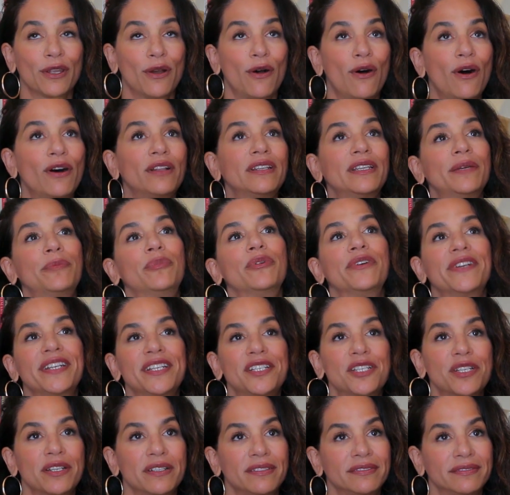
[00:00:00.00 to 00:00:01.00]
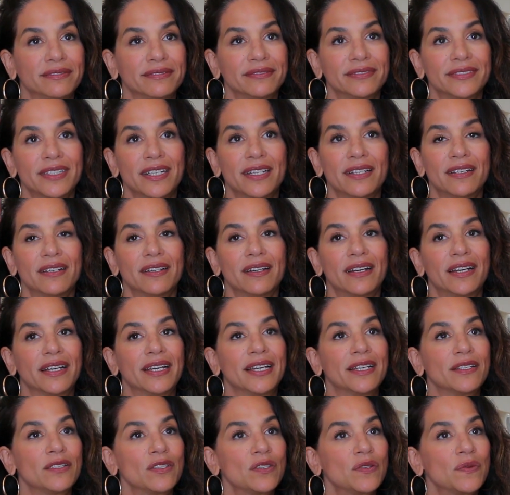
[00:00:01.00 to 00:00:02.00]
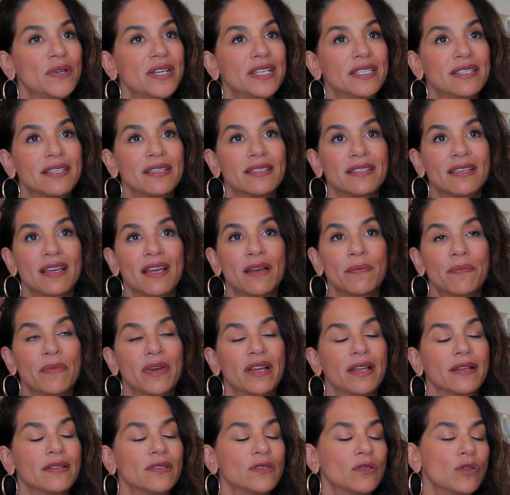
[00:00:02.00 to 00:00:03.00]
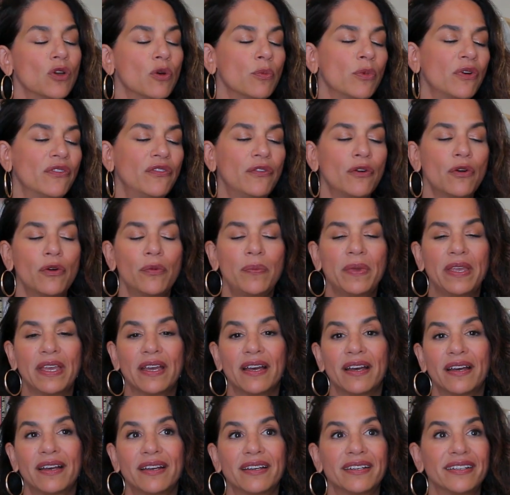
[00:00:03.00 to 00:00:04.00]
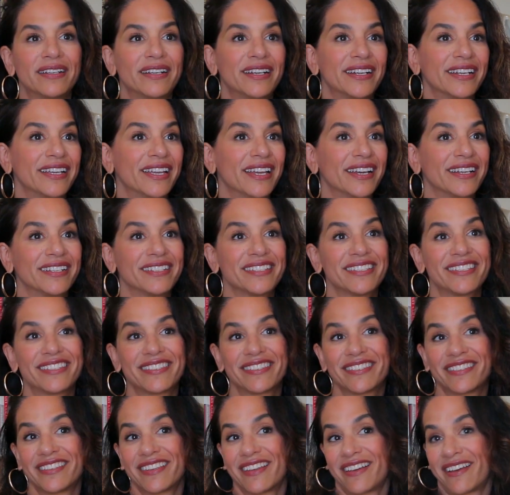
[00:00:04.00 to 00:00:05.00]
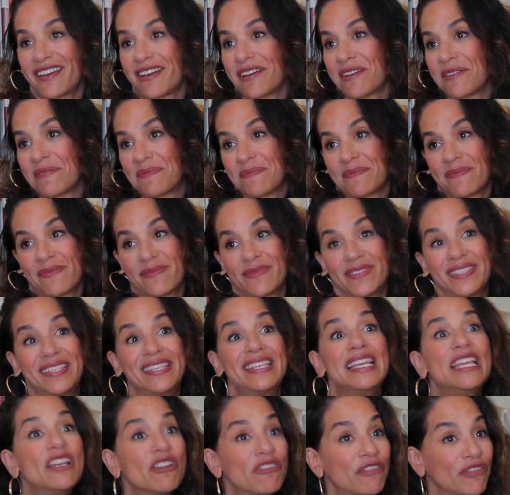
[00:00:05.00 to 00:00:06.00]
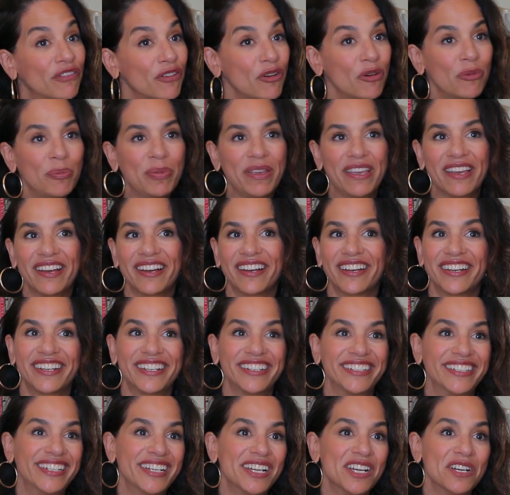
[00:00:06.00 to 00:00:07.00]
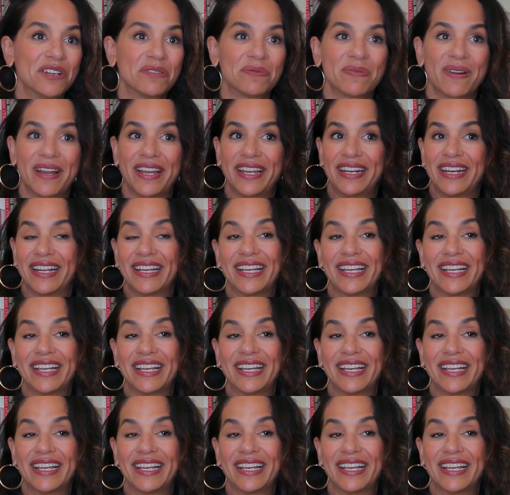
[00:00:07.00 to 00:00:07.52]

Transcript: all liberation against racism, against homophobia, against xenophobia, right?